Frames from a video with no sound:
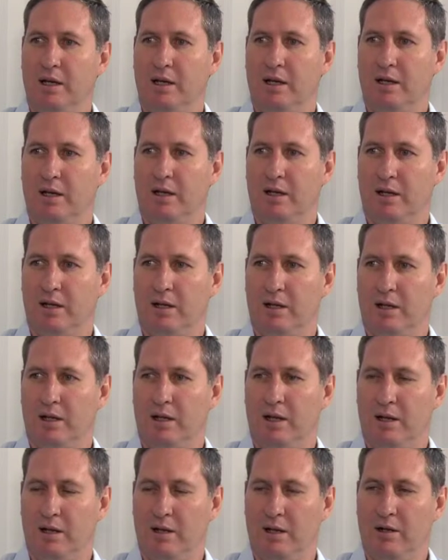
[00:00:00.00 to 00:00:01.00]

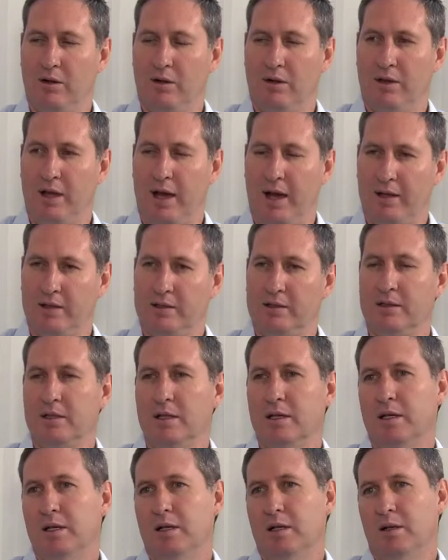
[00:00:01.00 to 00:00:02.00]
a, a lid on that,
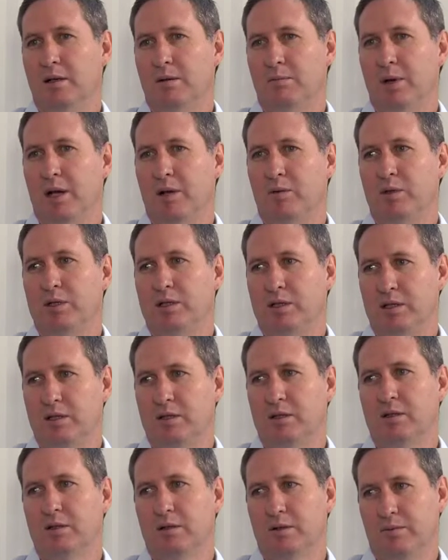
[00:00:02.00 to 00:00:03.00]
but we
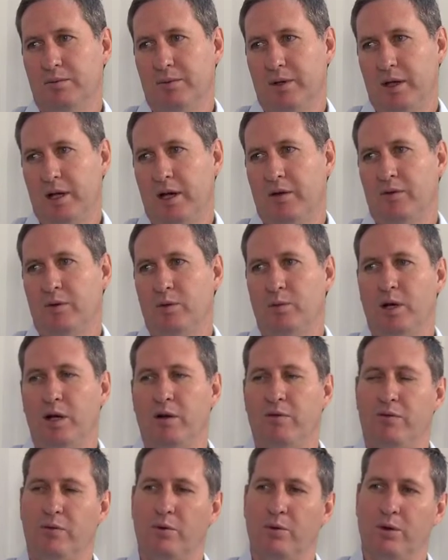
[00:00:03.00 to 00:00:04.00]
still have to
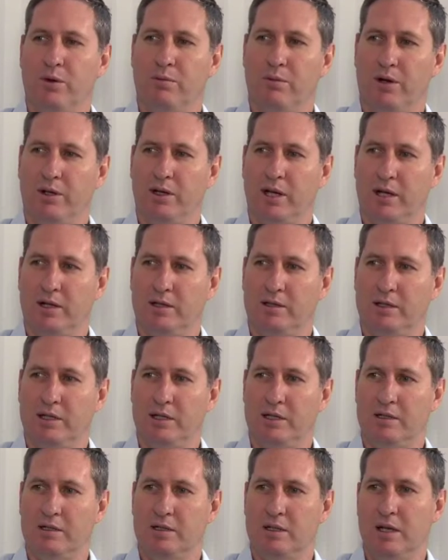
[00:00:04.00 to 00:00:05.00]
wait for the
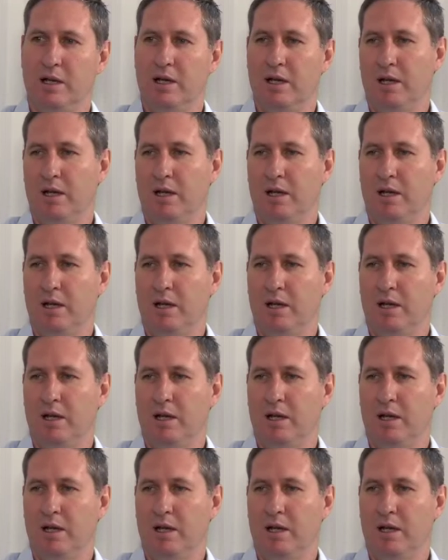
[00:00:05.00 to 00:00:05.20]
modalities.